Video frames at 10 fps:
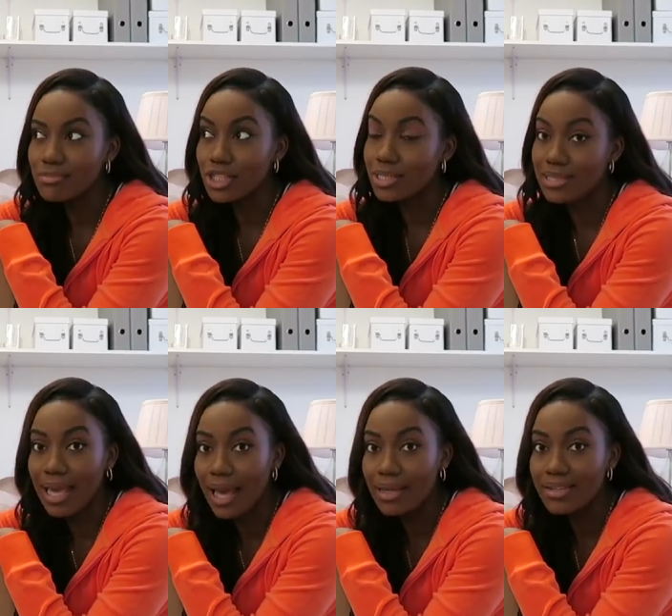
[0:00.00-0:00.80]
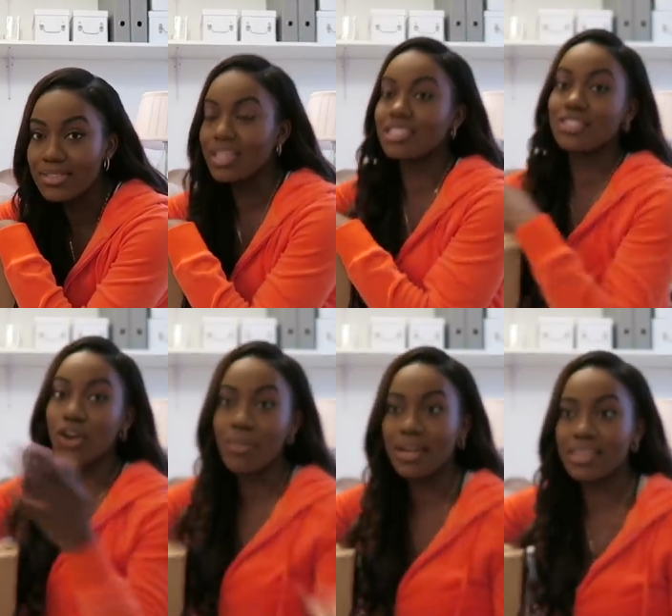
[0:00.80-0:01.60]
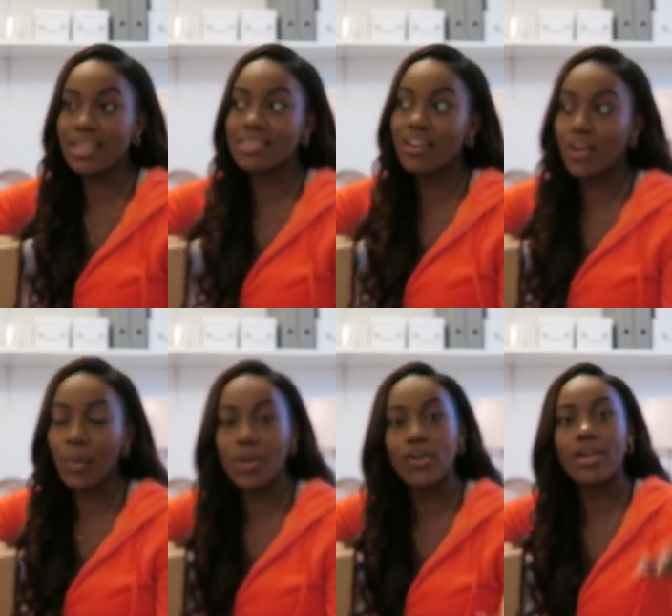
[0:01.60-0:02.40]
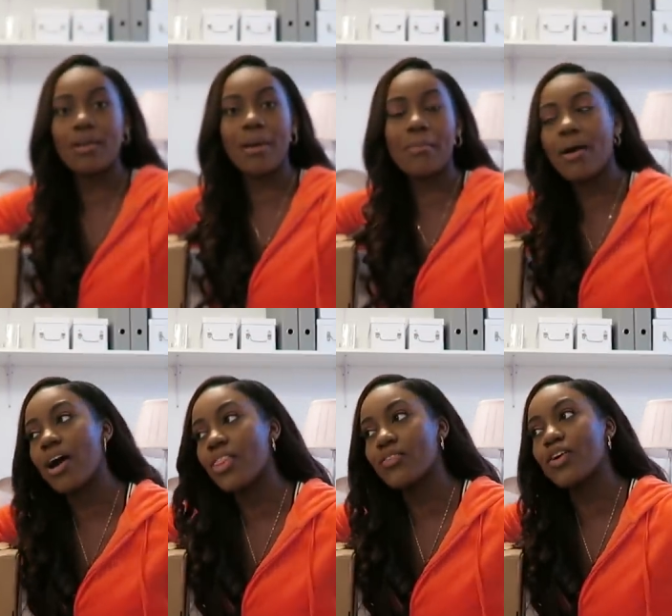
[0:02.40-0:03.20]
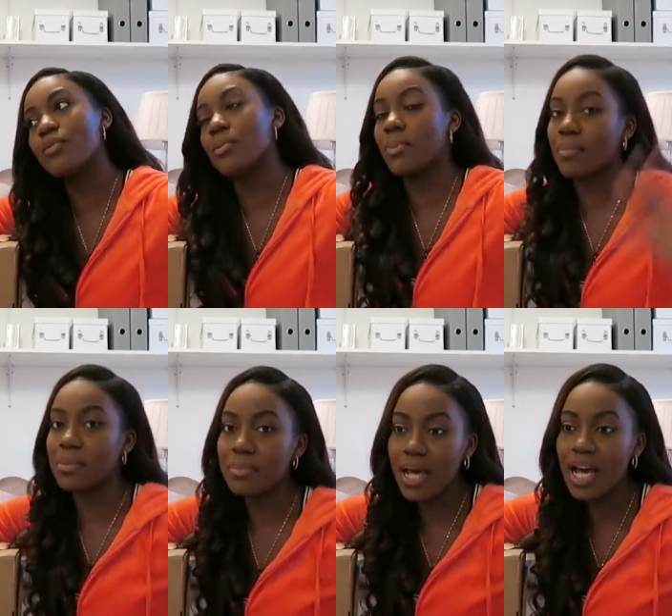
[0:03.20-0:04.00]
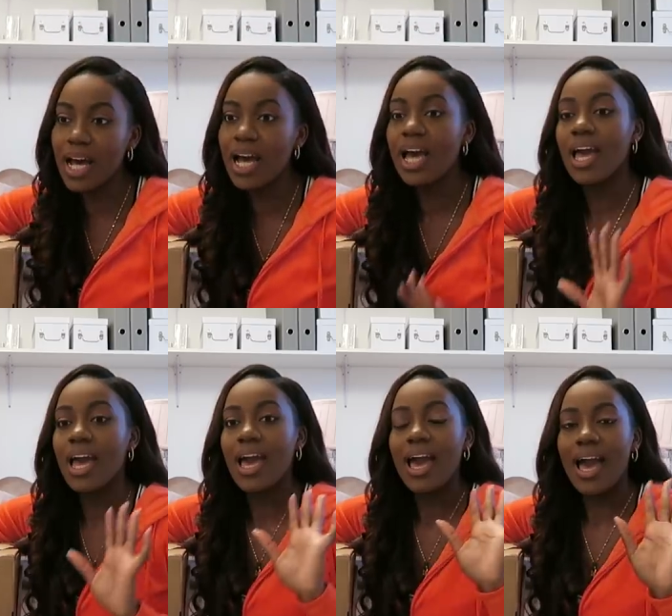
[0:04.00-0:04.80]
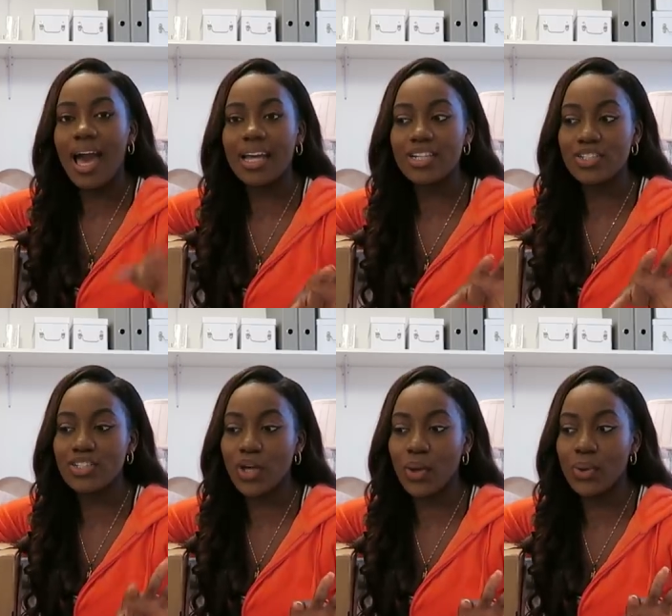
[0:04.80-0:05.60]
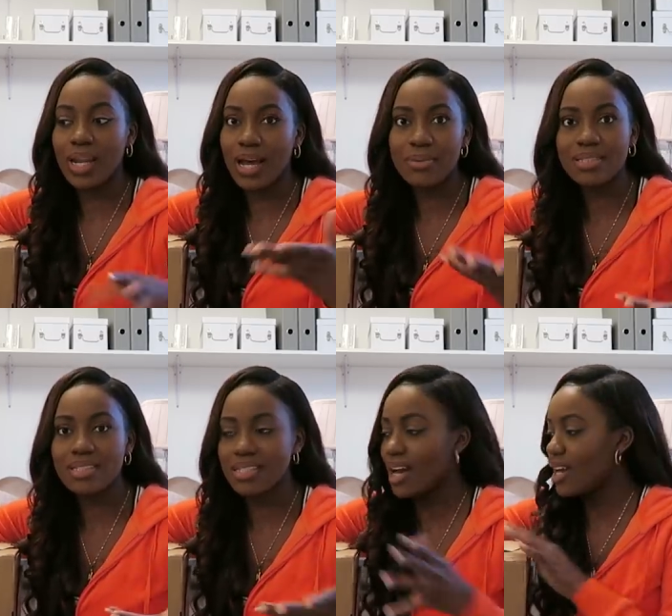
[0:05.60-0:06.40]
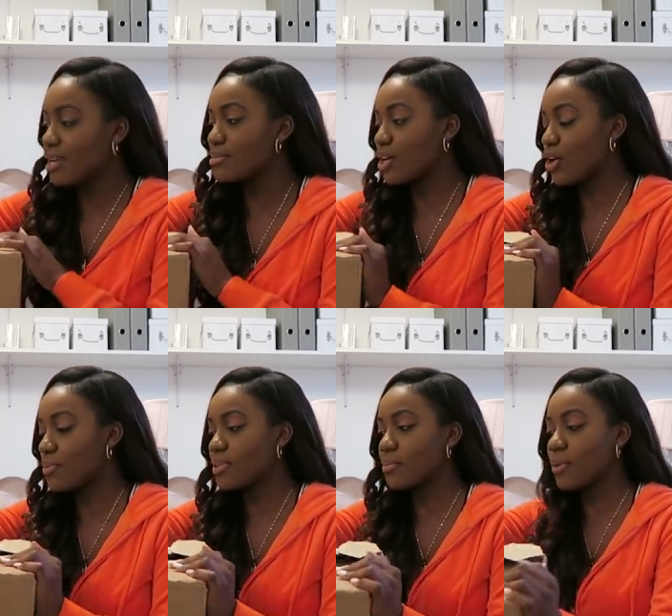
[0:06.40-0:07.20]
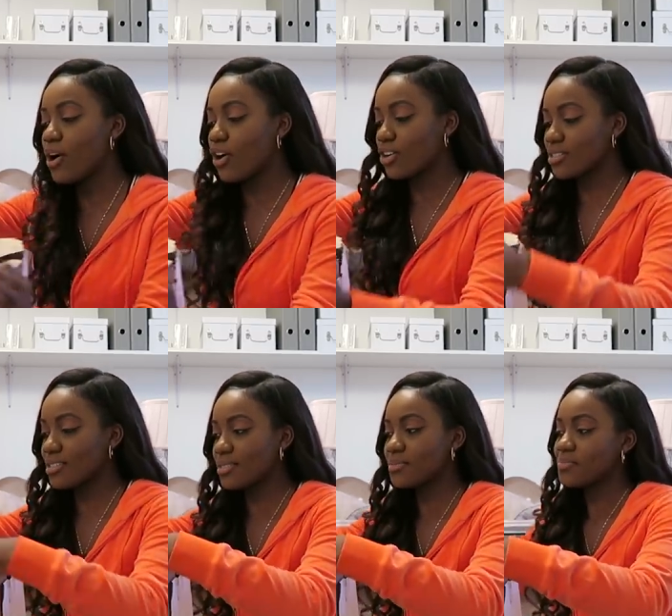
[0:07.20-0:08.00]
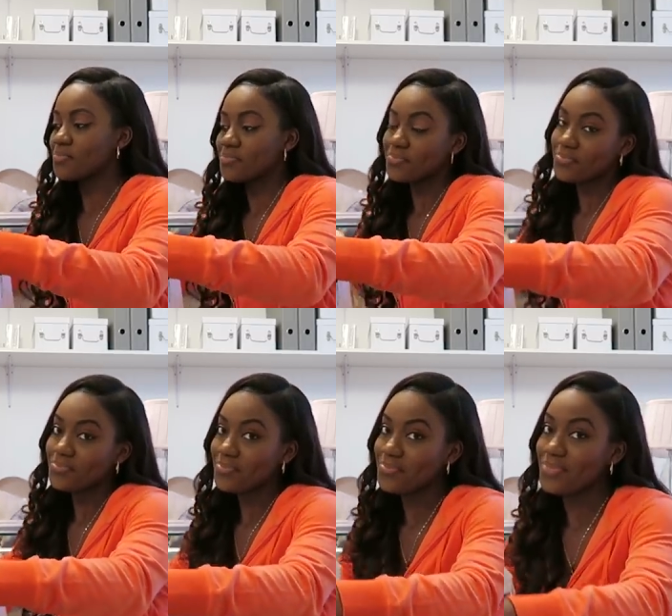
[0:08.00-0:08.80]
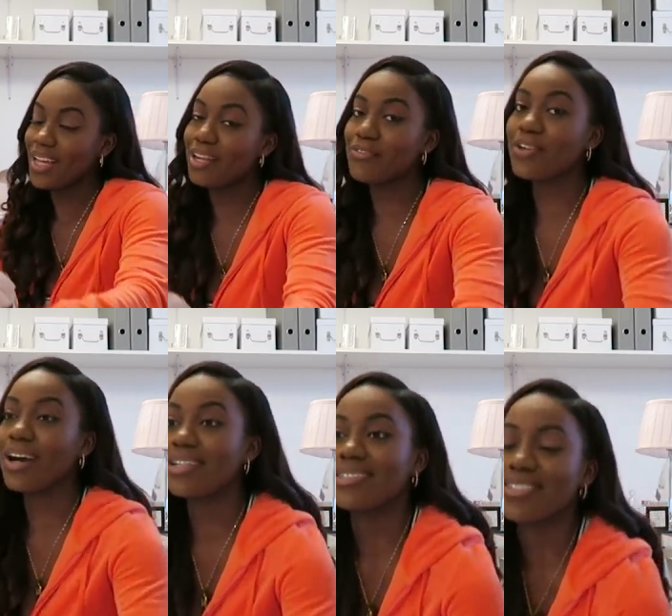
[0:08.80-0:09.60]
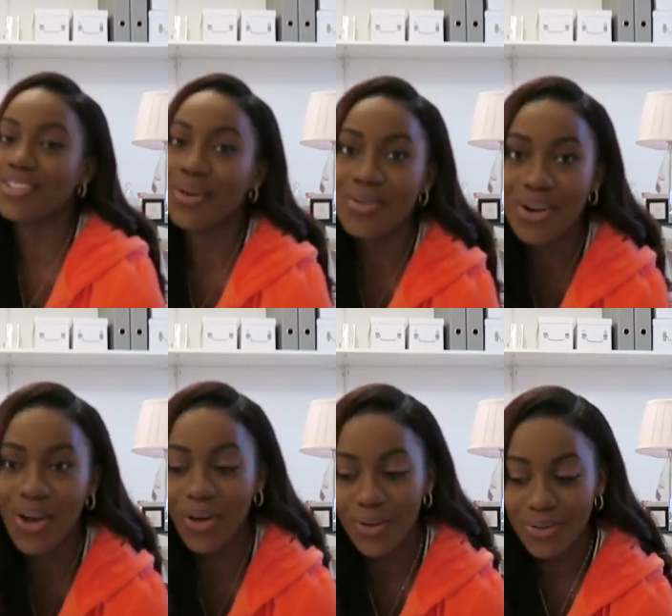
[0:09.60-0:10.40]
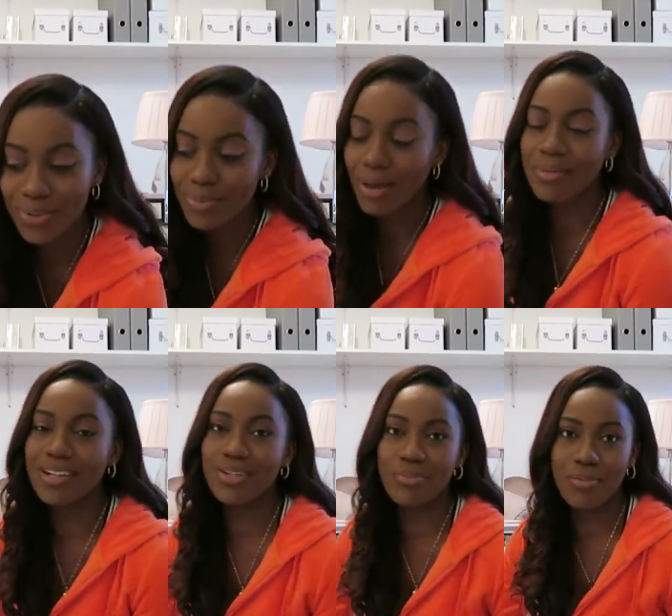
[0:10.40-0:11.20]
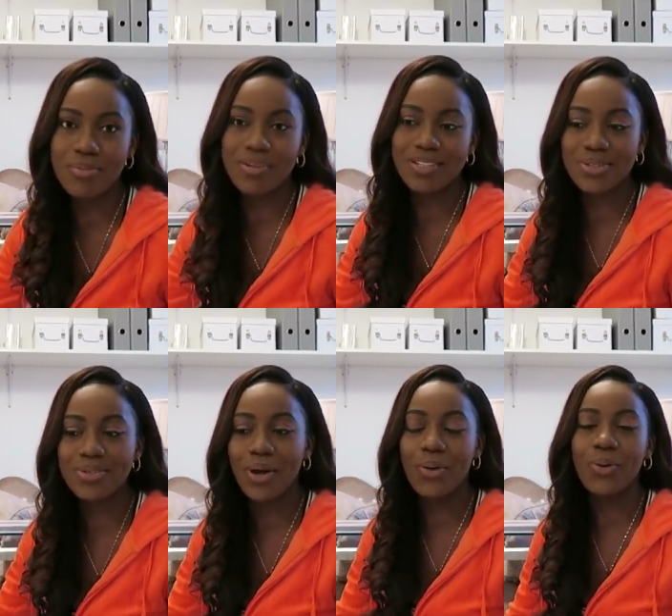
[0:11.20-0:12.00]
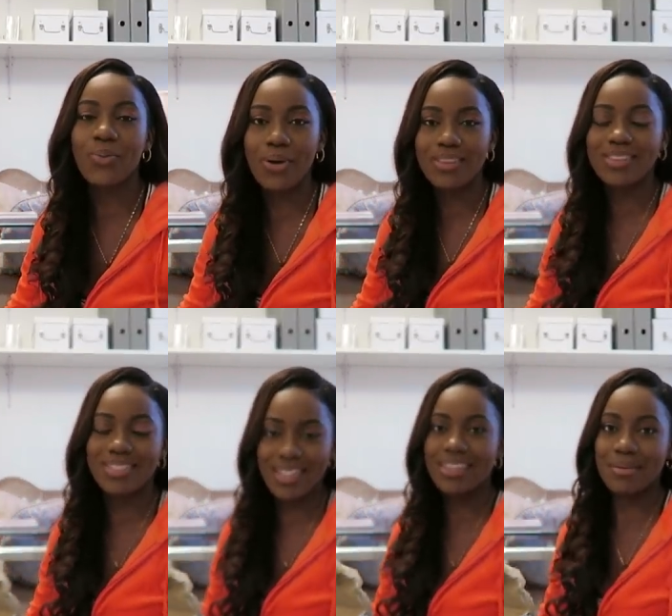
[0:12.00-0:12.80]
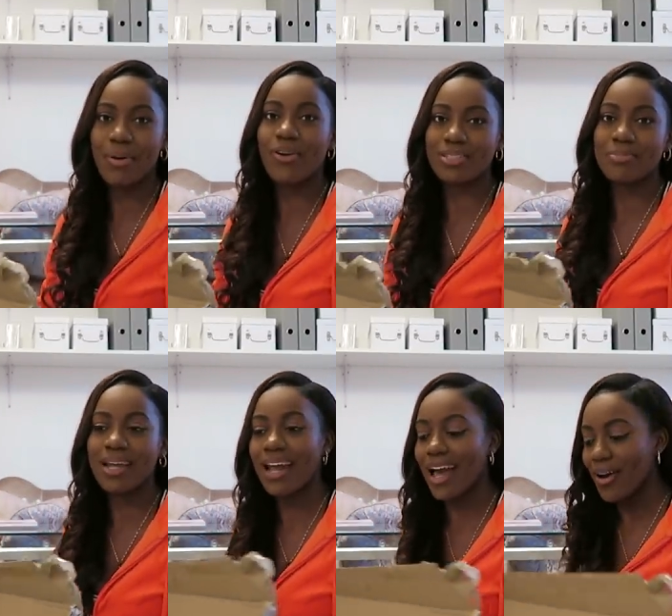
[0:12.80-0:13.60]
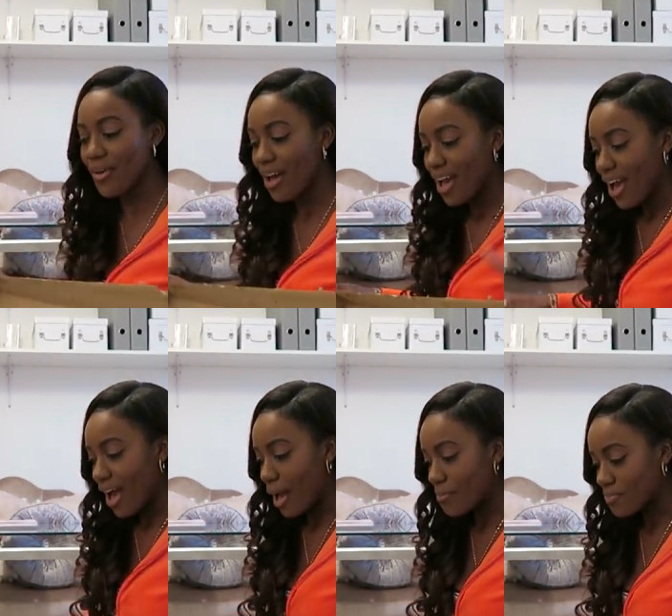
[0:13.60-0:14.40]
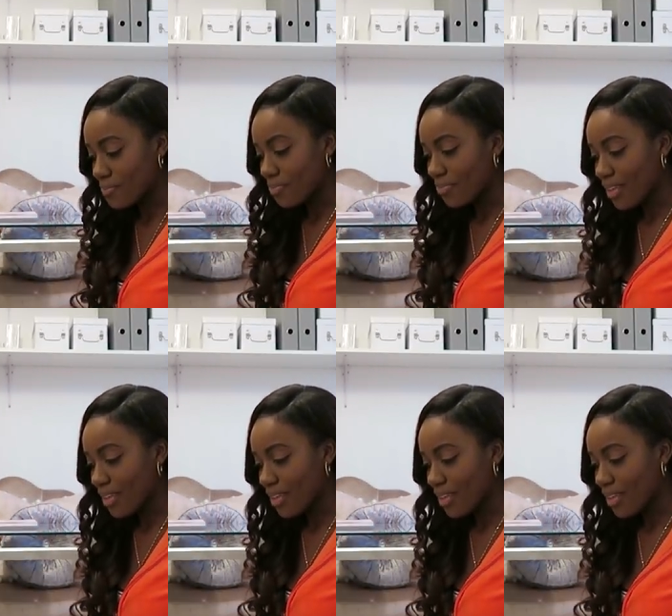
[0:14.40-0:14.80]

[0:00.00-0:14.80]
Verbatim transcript: just yet because there's so many things that are going on like my bathroom and blah blah blah and so now is the time to open the box and if you guys don't know I mean you probably do know what's in the box by now um,